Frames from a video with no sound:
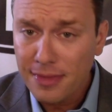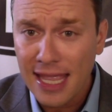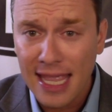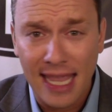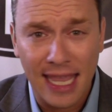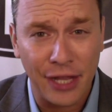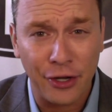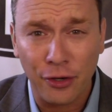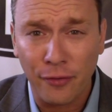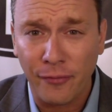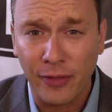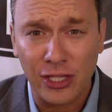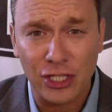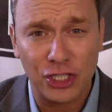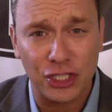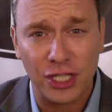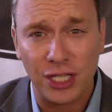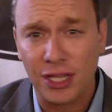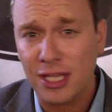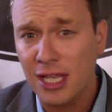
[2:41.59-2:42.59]

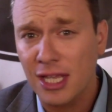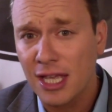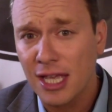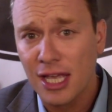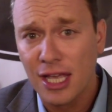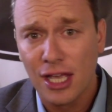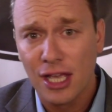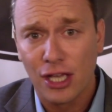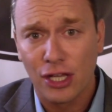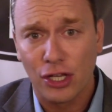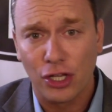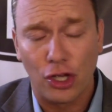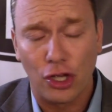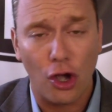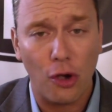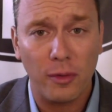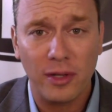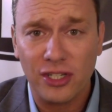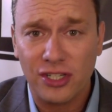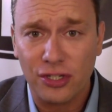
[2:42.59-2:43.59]
Intervention,
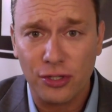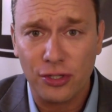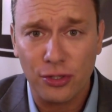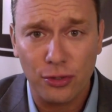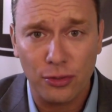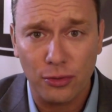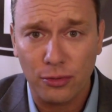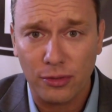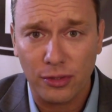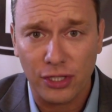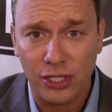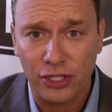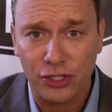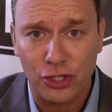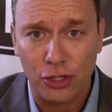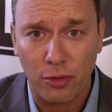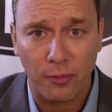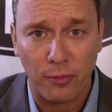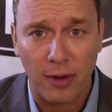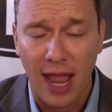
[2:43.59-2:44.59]
go into
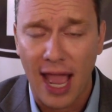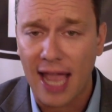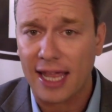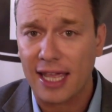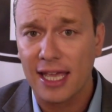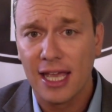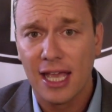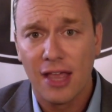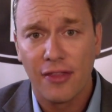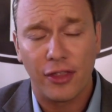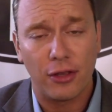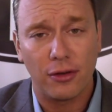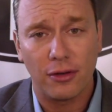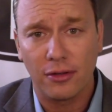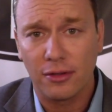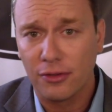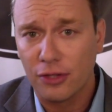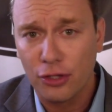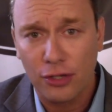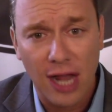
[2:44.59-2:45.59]
Iraq.
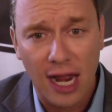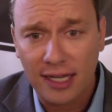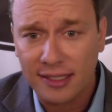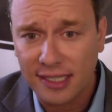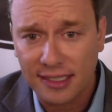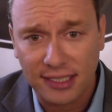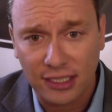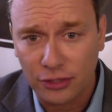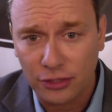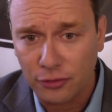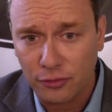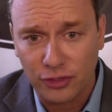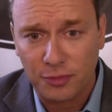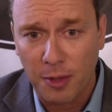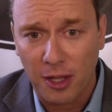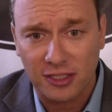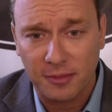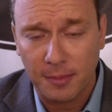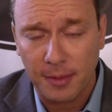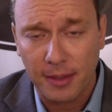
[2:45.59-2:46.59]
The United States has a
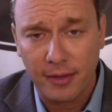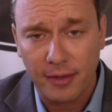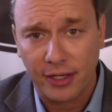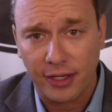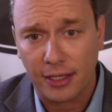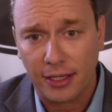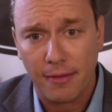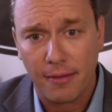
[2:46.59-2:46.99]
responsibility.